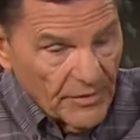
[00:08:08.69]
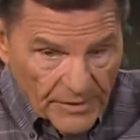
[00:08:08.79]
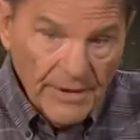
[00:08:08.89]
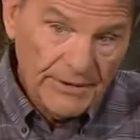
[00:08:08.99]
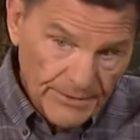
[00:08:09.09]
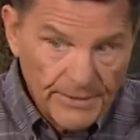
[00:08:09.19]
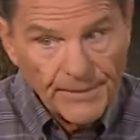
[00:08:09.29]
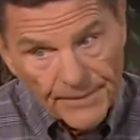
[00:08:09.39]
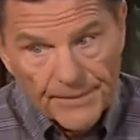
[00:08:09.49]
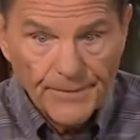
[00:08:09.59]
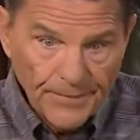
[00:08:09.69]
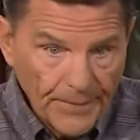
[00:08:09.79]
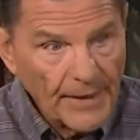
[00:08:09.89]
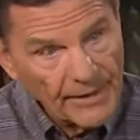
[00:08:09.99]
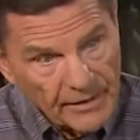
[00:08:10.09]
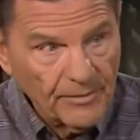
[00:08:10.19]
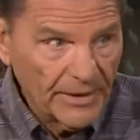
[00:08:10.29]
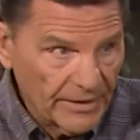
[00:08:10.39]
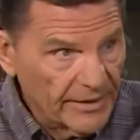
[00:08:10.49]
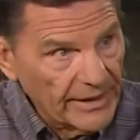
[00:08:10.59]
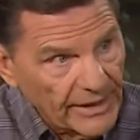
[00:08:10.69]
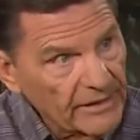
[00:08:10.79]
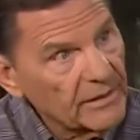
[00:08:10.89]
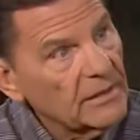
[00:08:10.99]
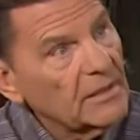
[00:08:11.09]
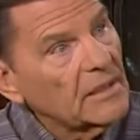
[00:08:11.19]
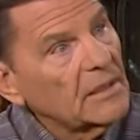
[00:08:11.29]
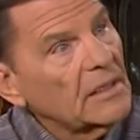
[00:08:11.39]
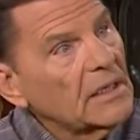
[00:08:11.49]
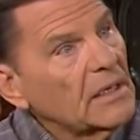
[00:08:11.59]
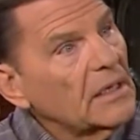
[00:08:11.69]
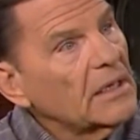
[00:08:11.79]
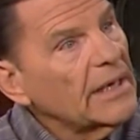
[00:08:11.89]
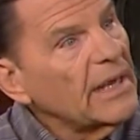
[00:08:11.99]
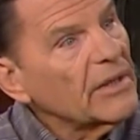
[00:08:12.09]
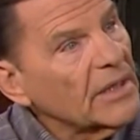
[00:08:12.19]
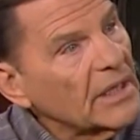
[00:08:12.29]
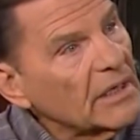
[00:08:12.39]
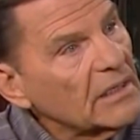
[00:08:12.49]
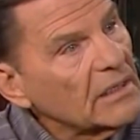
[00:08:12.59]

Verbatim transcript: Yes, sir. I knew better than that. Now then,